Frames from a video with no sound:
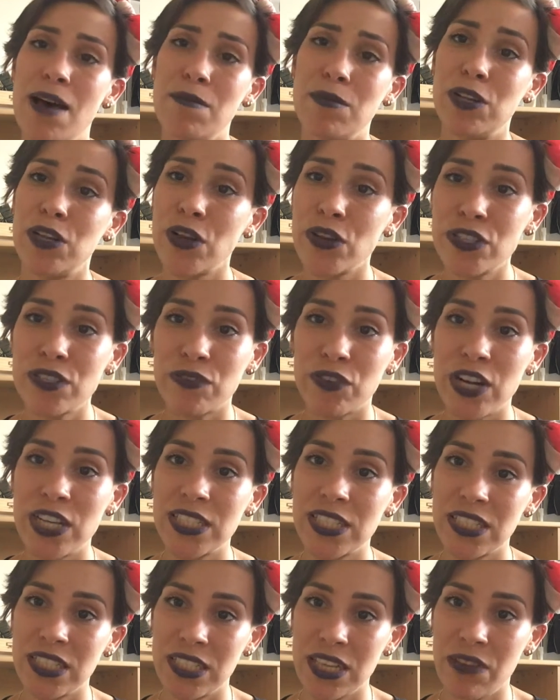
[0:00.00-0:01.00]
close
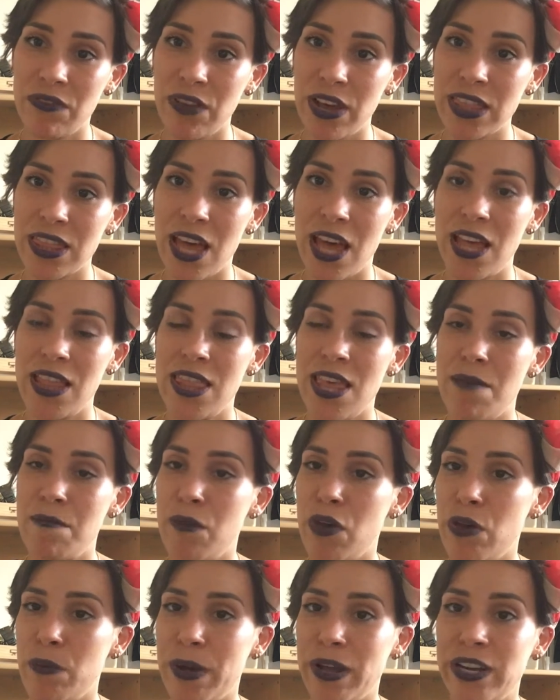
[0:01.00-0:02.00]
friends and stuff like that, and their
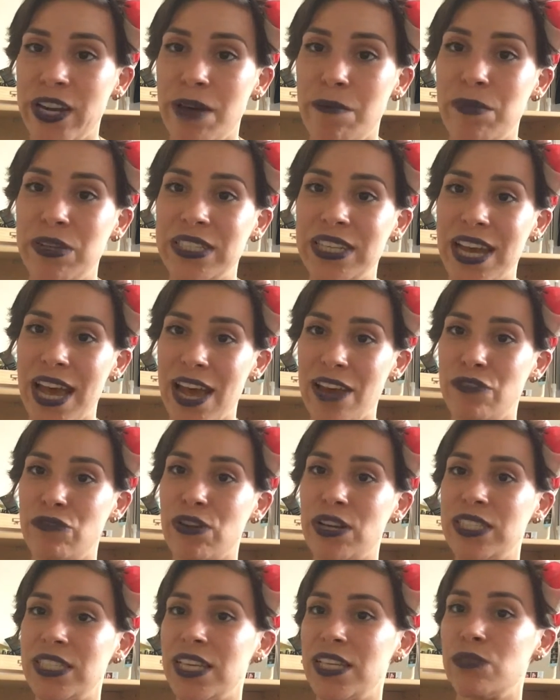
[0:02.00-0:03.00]
mobile numbers and
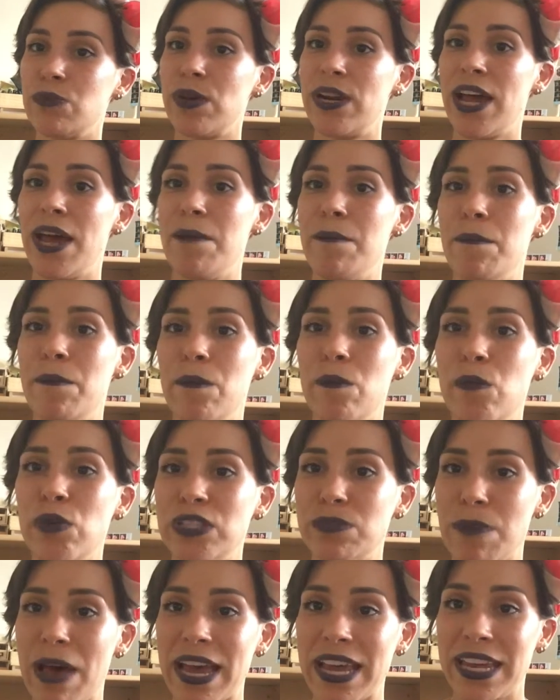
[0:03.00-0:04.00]
addresses when I
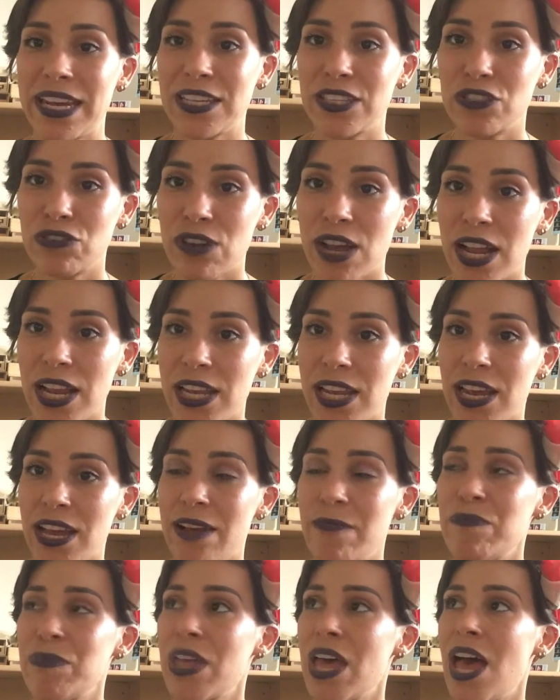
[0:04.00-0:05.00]
was back in
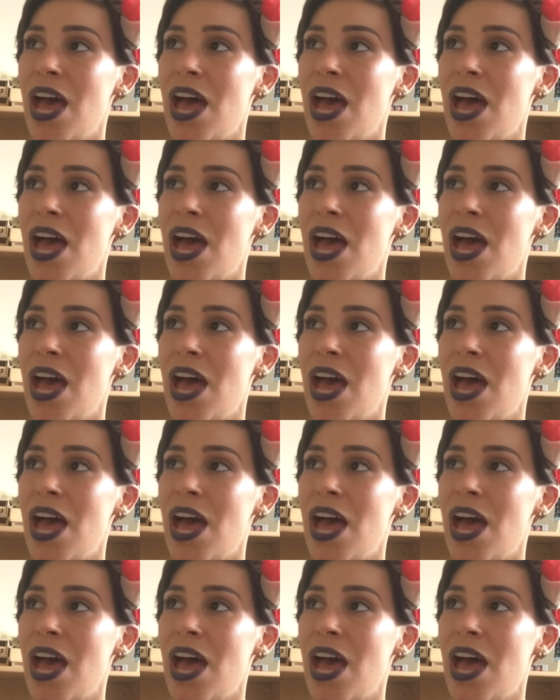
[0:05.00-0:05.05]
Australia.